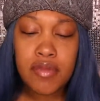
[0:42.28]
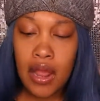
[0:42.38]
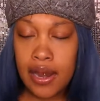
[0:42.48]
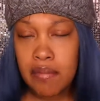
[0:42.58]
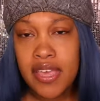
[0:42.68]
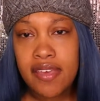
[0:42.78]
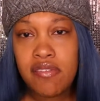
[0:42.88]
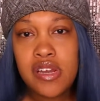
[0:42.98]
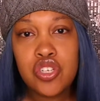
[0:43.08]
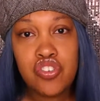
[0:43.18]
Let me give
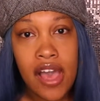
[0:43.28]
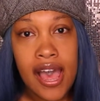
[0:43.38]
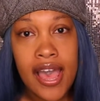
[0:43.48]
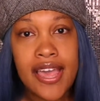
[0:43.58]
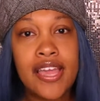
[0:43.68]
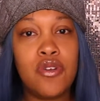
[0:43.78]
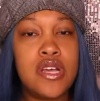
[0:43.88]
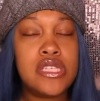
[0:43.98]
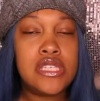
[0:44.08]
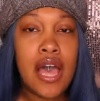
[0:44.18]
it a try. And
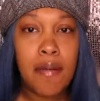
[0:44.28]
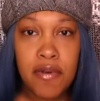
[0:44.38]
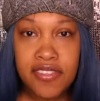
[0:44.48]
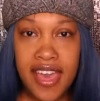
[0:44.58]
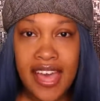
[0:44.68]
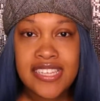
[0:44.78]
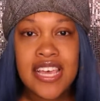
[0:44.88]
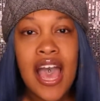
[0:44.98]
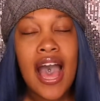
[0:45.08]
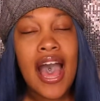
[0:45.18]
on top of that,
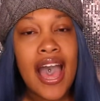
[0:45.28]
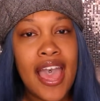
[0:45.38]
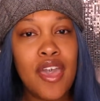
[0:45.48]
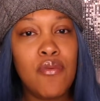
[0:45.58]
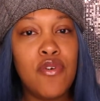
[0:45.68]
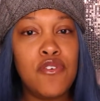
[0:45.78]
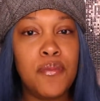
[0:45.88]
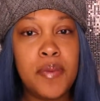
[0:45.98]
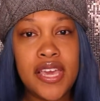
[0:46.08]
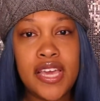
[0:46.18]
I will
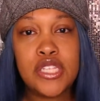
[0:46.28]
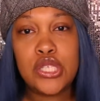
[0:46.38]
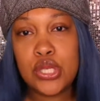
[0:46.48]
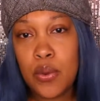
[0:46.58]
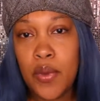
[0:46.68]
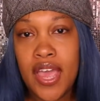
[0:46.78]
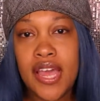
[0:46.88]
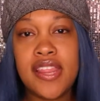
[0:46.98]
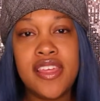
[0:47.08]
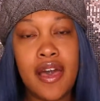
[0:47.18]
be doing
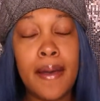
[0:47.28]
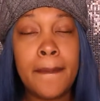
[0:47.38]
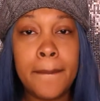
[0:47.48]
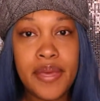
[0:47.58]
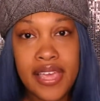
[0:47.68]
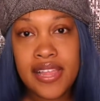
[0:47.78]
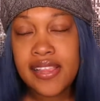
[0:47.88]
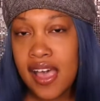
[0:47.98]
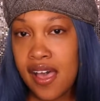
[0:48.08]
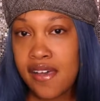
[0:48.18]
the Be
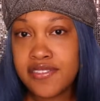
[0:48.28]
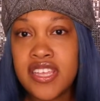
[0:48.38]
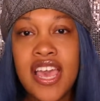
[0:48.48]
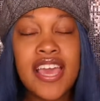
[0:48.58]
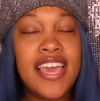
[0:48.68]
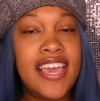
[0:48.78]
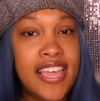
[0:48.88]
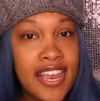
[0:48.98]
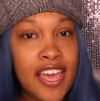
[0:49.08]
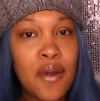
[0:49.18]
Loves
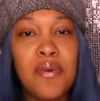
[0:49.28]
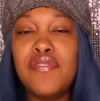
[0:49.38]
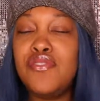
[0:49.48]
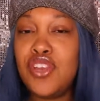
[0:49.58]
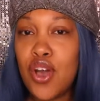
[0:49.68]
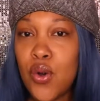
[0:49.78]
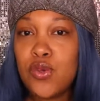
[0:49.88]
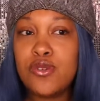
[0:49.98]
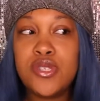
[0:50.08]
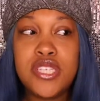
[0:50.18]
Eating with No
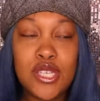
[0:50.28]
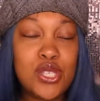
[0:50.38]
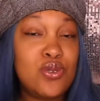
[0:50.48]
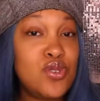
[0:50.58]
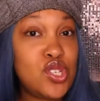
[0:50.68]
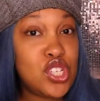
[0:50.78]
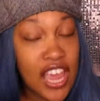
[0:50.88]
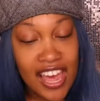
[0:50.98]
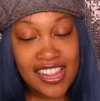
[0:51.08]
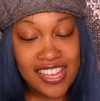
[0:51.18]
Utensil
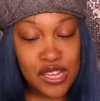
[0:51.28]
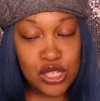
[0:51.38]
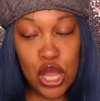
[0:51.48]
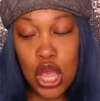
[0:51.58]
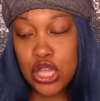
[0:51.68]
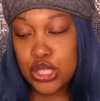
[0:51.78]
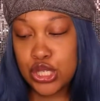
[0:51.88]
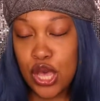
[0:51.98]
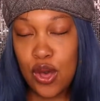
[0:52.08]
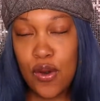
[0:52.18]
Challenge.
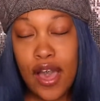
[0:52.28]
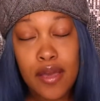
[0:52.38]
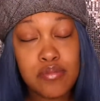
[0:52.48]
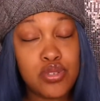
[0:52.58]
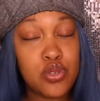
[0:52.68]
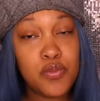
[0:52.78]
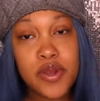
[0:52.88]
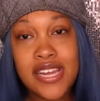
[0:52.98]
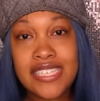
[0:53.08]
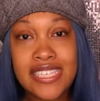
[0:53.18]
So I'm super
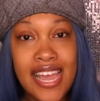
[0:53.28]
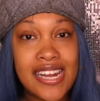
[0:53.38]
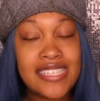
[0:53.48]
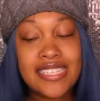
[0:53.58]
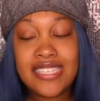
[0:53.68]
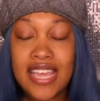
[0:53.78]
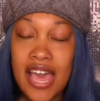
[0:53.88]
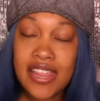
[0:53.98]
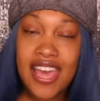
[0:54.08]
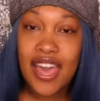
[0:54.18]
excited to see
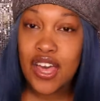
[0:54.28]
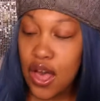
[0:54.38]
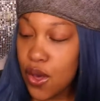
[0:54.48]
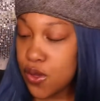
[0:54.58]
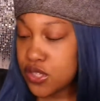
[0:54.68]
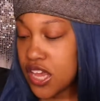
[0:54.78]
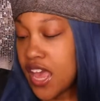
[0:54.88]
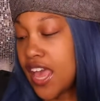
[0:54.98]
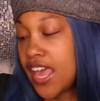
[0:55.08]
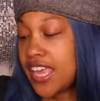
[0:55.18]
how that goes.
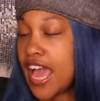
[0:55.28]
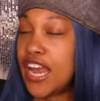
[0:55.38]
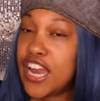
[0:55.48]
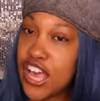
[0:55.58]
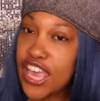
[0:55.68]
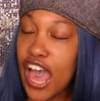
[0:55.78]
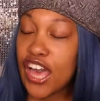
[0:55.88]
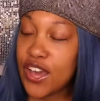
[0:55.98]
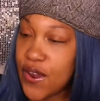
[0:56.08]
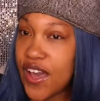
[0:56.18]
And y'all know y'all
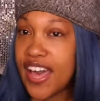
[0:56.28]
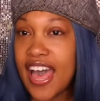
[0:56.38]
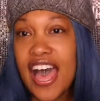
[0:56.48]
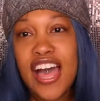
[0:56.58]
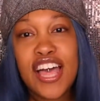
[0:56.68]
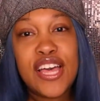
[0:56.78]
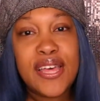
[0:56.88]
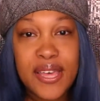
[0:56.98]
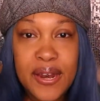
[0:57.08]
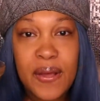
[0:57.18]
girl got her
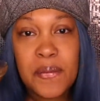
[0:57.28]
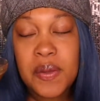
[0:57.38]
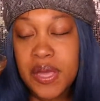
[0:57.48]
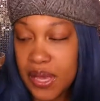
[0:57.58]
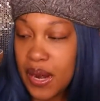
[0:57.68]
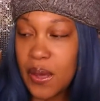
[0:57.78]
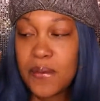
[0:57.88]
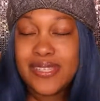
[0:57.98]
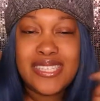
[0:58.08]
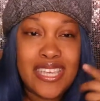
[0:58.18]
good old
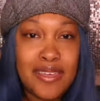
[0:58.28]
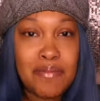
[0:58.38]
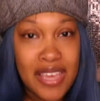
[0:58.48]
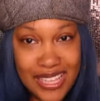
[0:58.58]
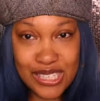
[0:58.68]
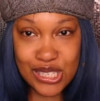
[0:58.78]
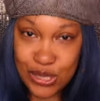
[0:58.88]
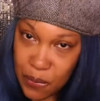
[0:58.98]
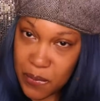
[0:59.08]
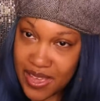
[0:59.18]
DB
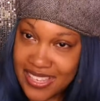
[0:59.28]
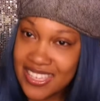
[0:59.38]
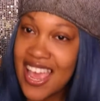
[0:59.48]
sauce.